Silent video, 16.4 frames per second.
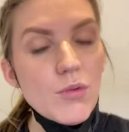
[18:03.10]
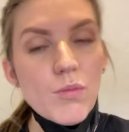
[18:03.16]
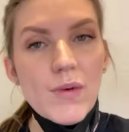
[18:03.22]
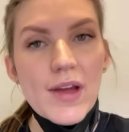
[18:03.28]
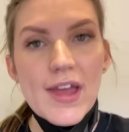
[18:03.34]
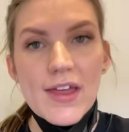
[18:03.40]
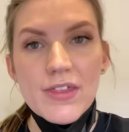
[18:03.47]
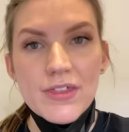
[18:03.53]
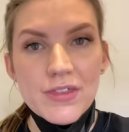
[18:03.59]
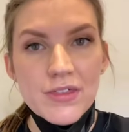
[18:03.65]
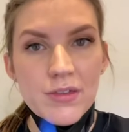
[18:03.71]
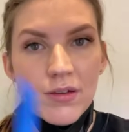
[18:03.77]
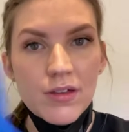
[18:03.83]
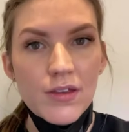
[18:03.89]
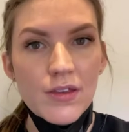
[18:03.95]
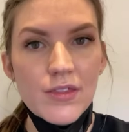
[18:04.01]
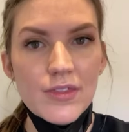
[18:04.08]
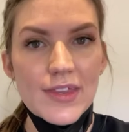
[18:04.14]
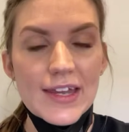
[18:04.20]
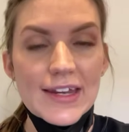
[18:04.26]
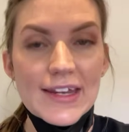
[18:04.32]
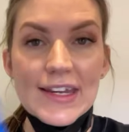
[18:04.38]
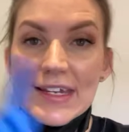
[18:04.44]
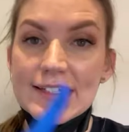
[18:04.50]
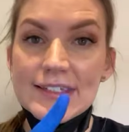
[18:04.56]
with the
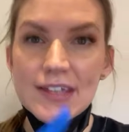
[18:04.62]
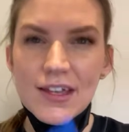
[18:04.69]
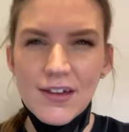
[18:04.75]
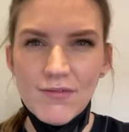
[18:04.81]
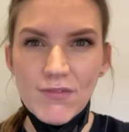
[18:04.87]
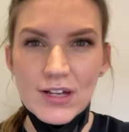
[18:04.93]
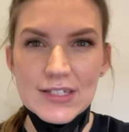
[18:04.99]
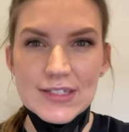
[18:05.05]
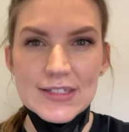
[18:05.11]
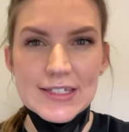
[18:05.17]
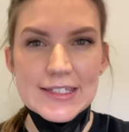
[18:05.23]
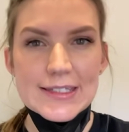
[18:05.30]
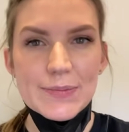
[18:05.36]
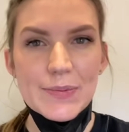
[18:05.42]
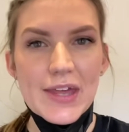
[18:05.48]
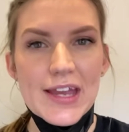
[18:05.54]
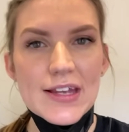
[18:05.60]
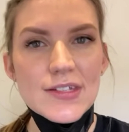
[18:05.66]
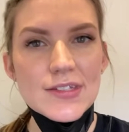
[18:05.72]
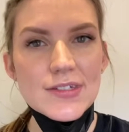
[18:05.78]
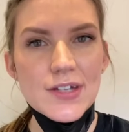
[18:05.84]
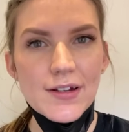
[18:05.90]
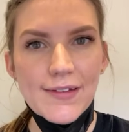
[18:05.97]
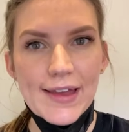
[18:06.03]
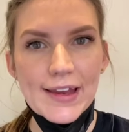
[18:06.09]
adhesive once it's
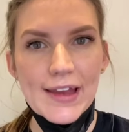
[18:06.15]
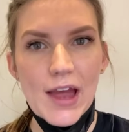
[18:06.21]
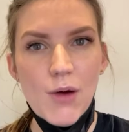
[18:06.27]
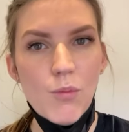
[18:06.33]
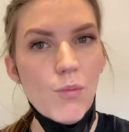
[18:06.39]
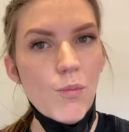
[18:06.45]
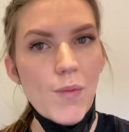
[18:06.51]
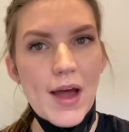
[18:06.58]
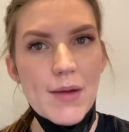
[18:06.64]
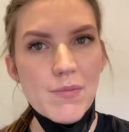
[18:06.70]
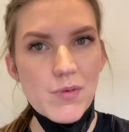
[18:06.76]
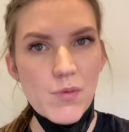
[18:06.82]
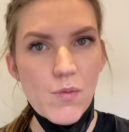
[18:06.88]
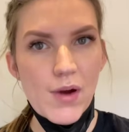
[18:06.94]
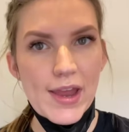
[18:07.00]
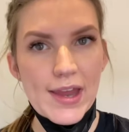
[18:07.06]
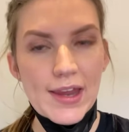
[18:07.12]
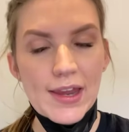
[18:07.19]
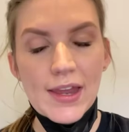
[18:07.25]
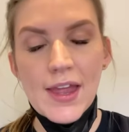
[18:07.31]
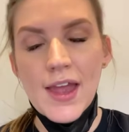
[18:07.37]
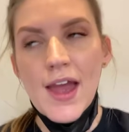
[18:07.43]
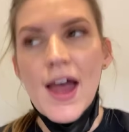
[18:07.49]
placed, or like at what point?